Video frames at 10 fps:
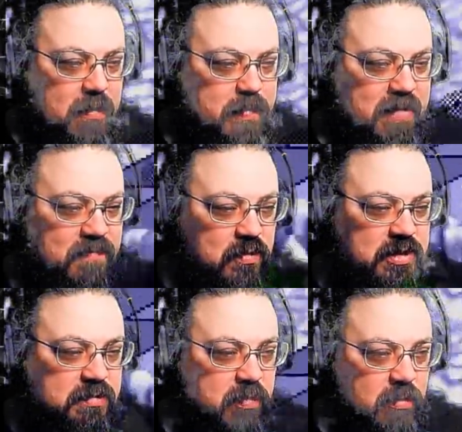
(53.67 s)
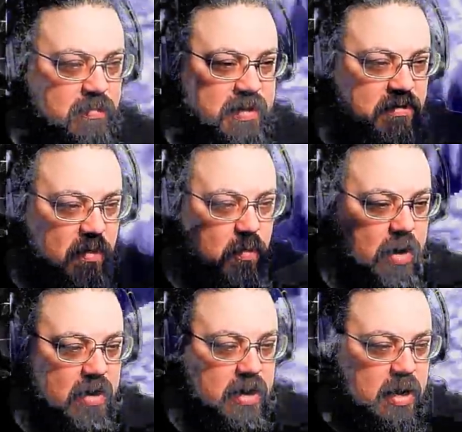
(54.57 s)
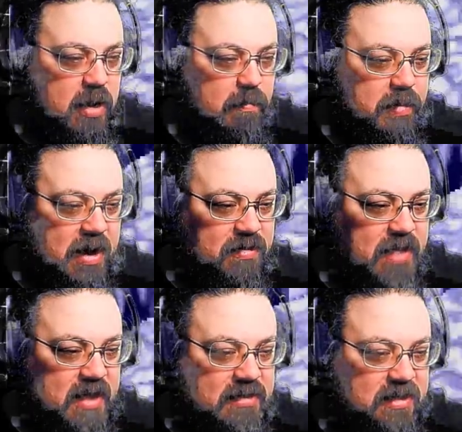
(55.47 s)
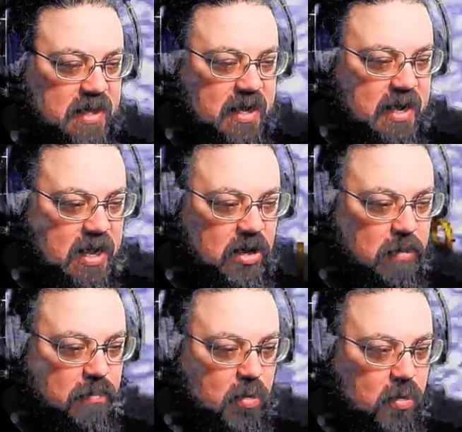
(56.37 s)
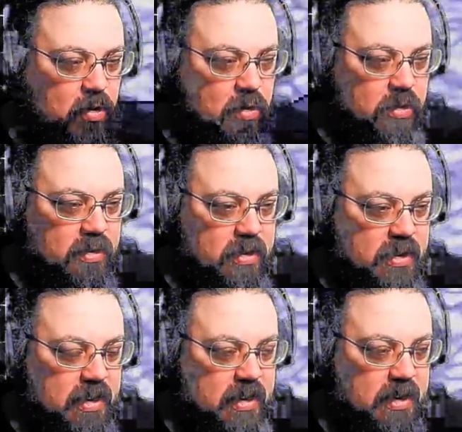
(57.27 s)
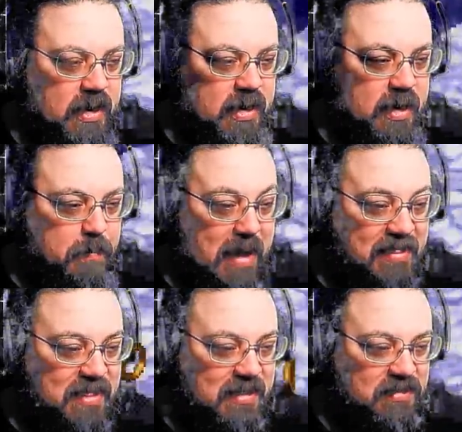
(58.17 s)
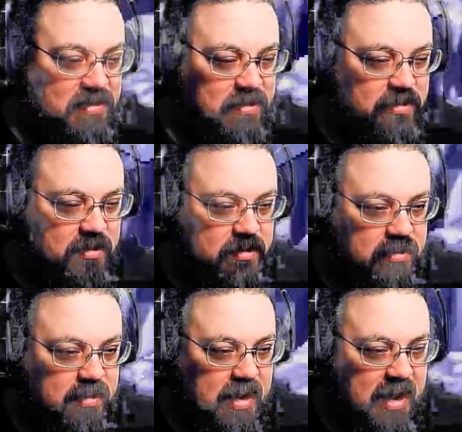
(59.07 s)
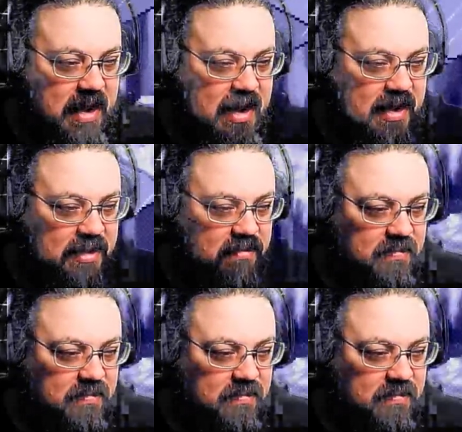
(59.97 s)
pitfalls is probably the wrong word, but there's a lot more bad things, and